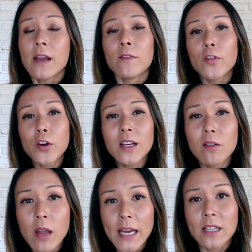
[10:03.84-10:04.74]
very
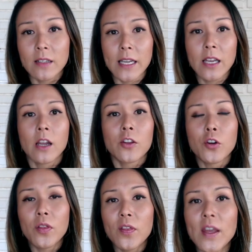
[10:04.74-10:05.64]
likely you're
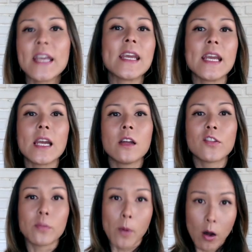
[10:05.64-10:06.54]
thinking
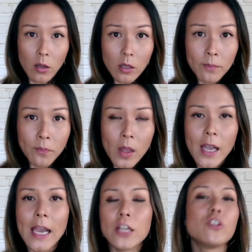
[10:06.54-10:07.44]
small
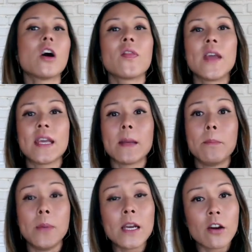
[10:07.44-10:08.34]
and you're not thinking
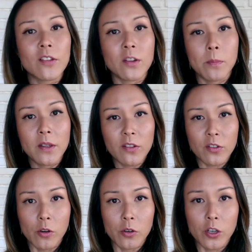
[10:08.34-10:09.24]
bigger as a business
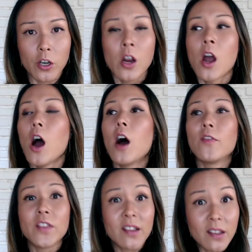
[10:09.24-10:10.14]
owner of
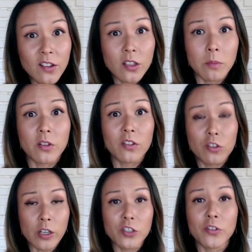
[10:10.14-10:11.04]
systems and
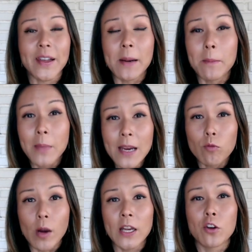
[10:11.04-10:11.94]
structures that can make
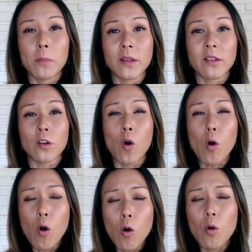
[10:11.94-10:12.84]
running your business a
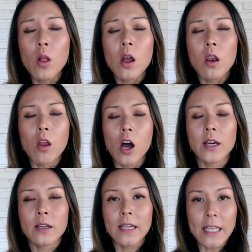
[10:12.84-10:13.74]
whole lot
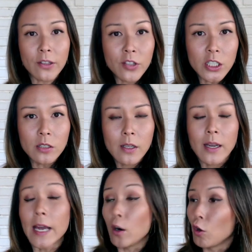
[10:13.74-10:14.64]
easier
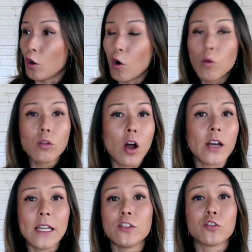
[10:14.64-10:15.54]
and a whole lot
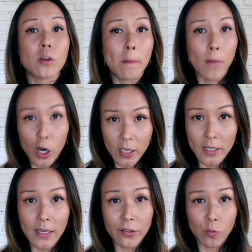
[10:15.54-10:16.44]
easier to market
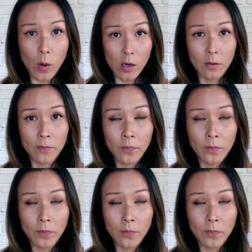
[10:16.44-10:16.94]
as well.